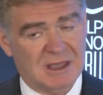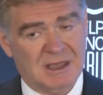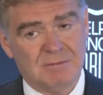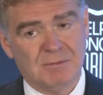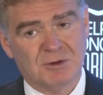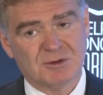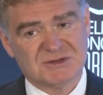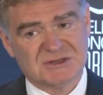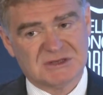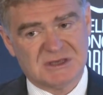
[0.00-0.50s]
a
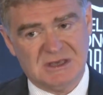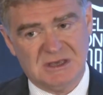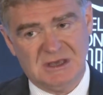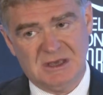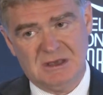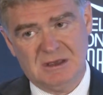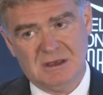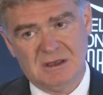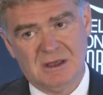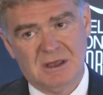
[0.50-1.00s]

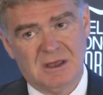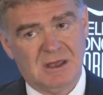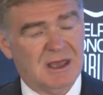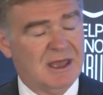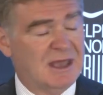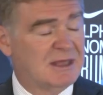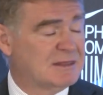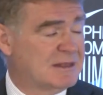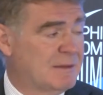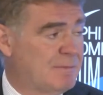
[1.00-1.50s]
mosque
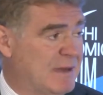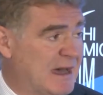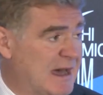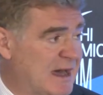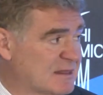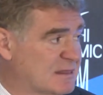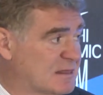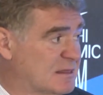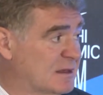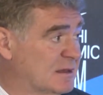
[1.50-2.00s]
and a
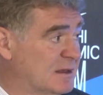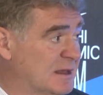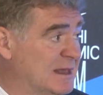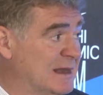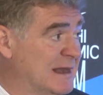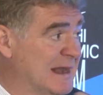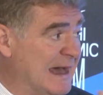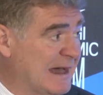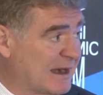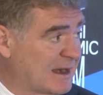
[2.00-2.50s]
bath
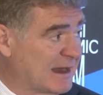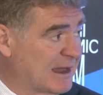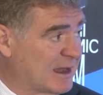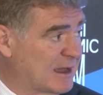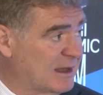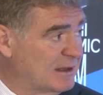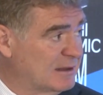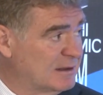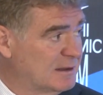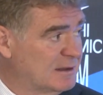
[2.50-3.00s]
in
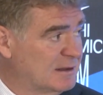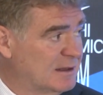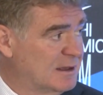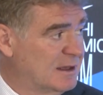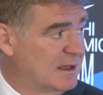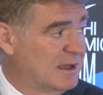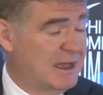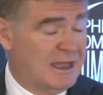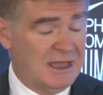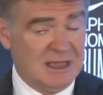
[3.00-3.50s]
Larnaca.
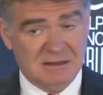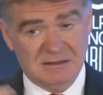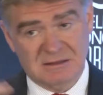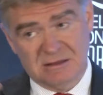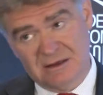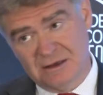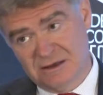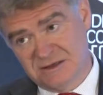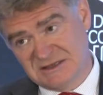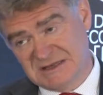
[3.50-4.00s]

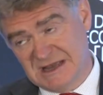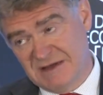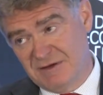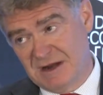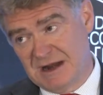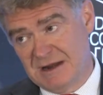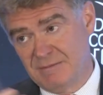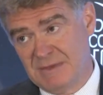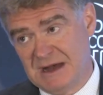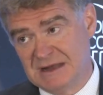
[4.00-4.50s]
And
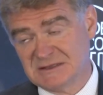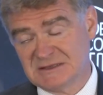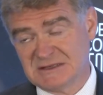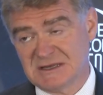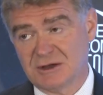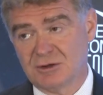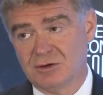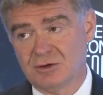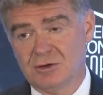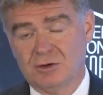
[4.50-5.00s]
several
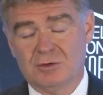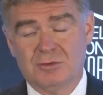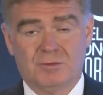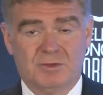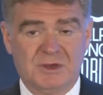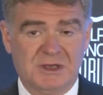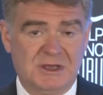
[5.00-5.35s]
months ago,